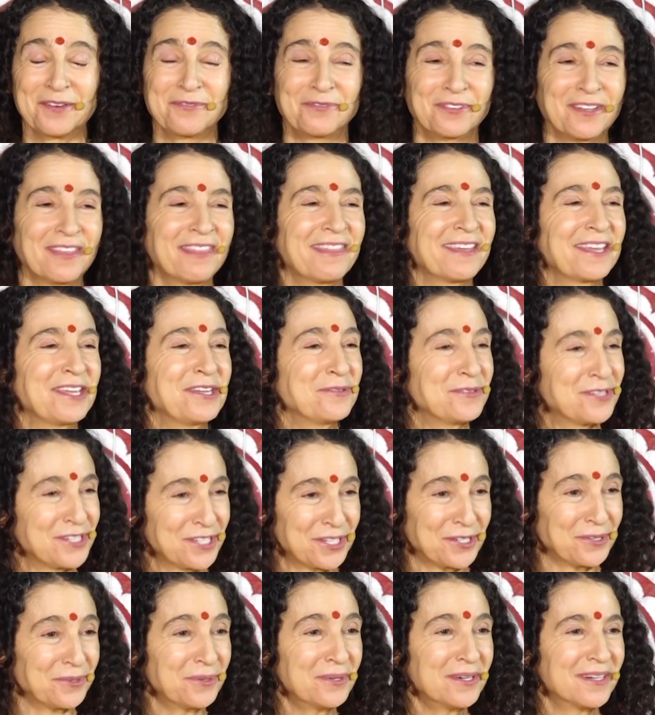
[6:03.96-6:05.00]
everything you
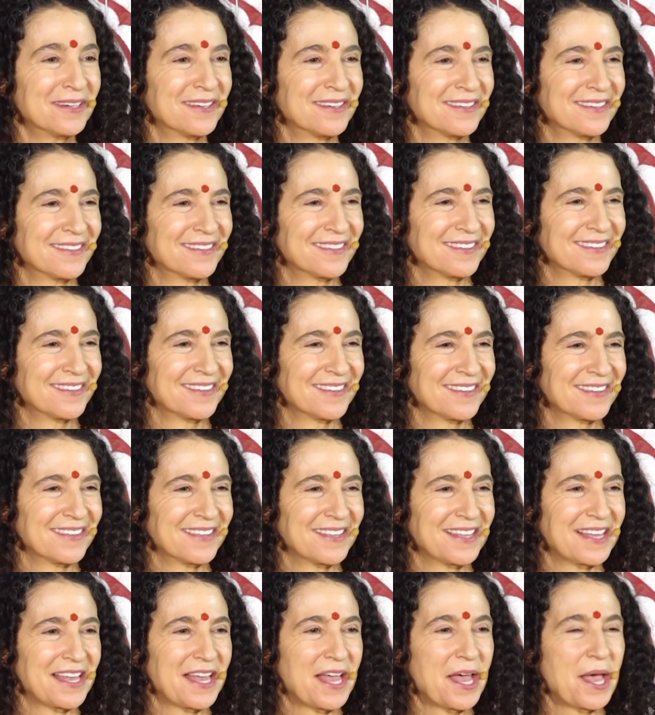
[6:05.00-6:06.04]
do.
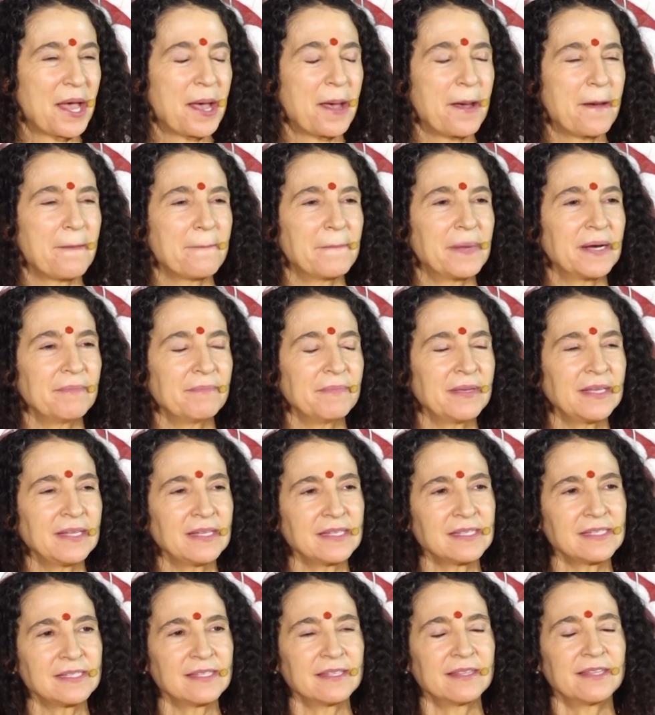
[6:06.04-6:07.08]
But it
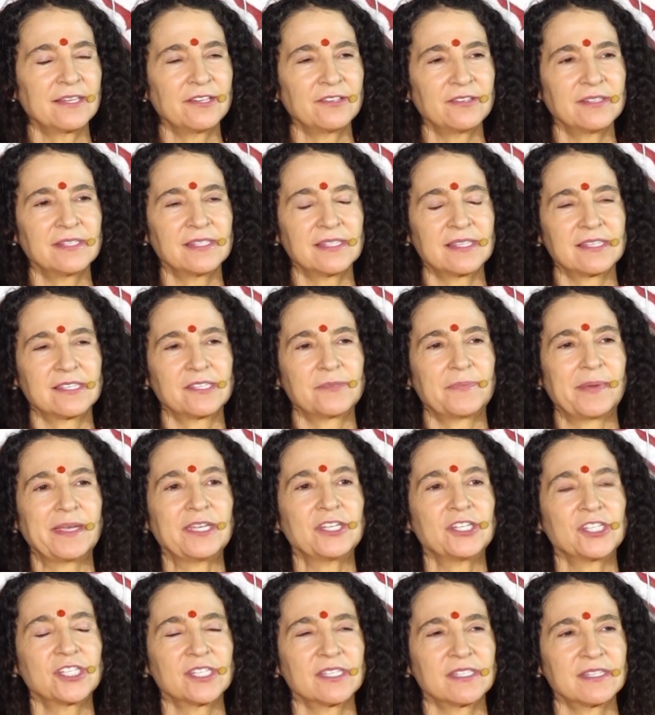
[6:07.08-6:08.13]
means that there is the
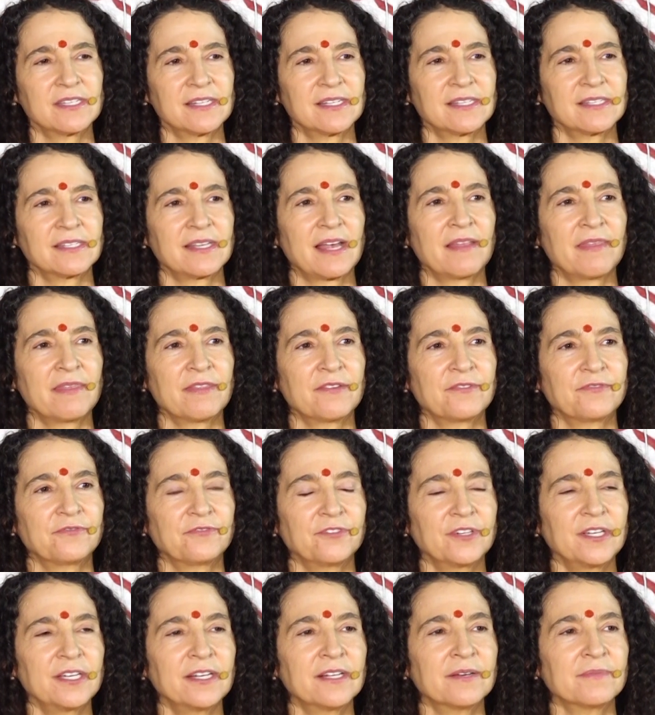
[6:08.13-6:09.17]
spaciousness and the
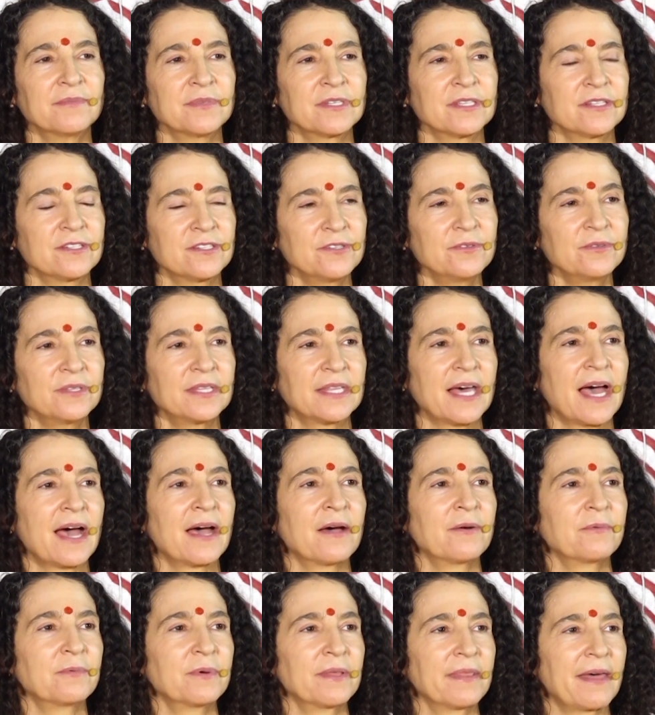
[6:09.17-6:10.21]
freedom to do
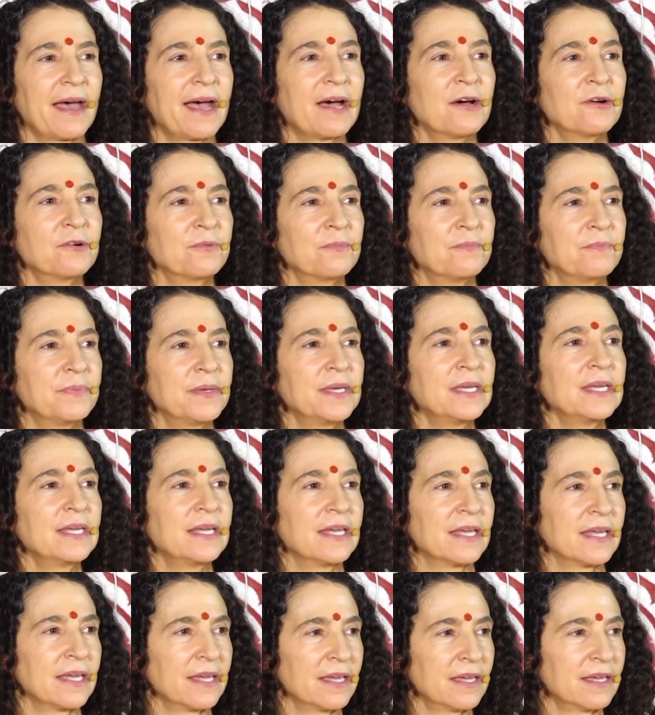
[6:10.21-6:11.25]
that without
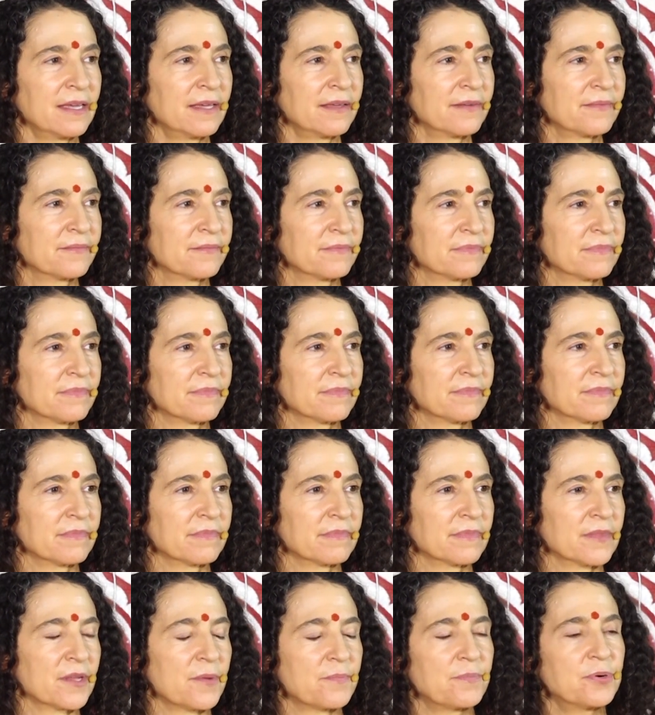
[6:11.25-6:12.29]
being
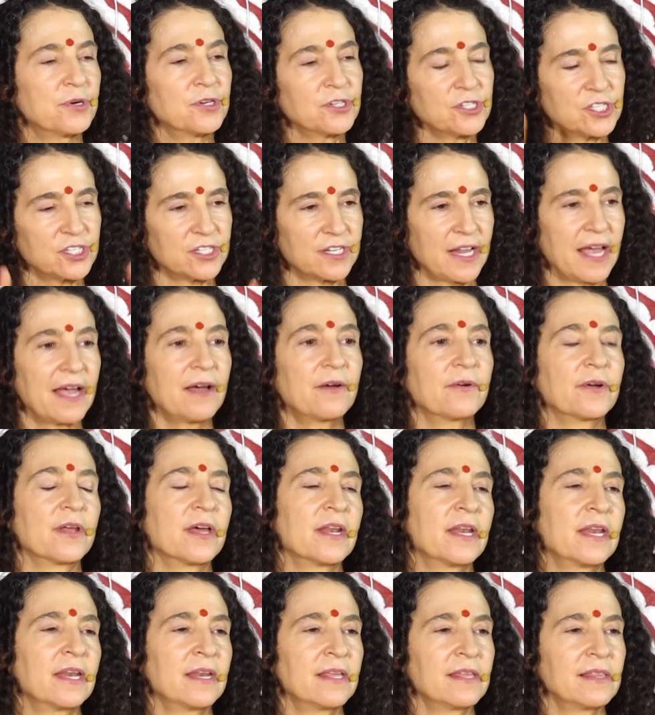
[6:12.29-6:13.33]
pushed down
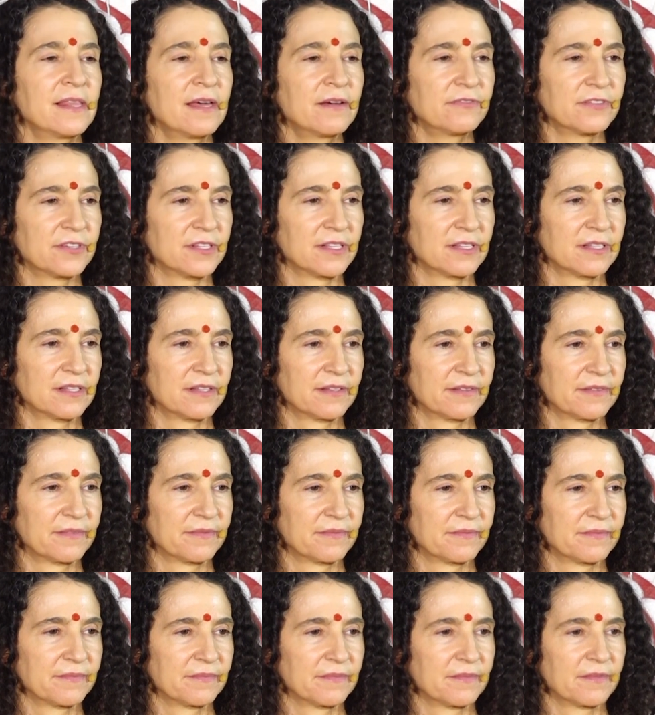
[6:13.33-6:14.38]
on any level
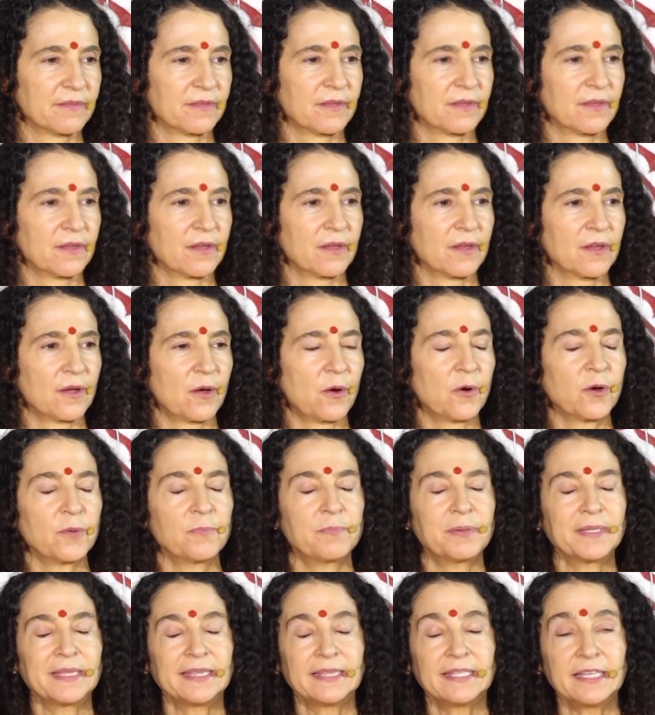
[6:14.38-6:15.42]
or
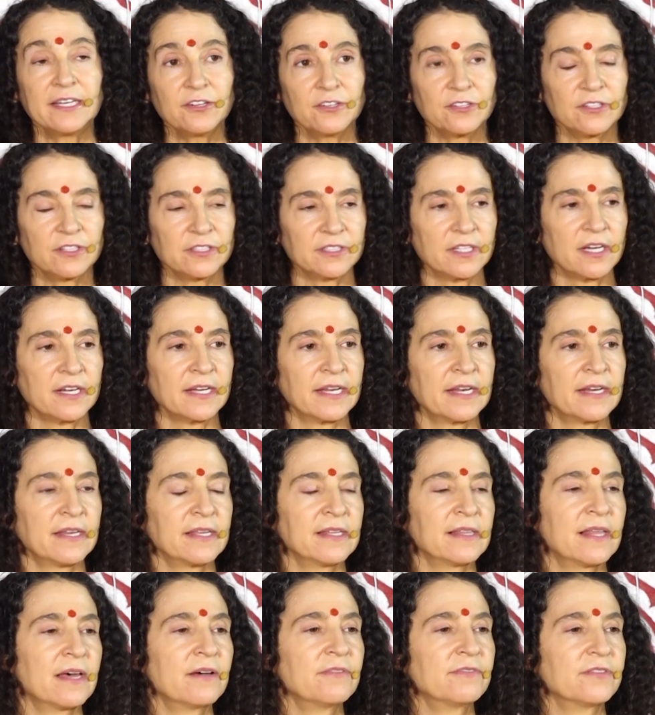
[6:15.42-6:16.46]
belittled on
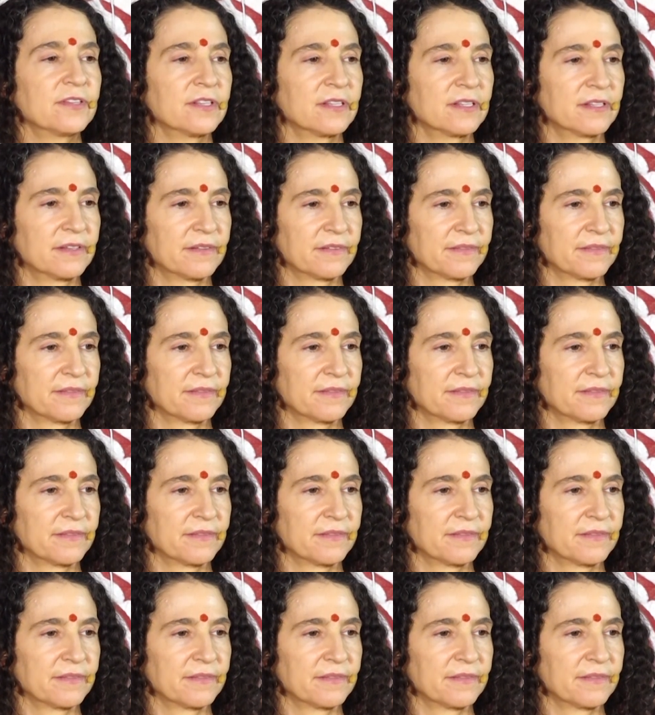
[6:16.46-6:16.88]
any level.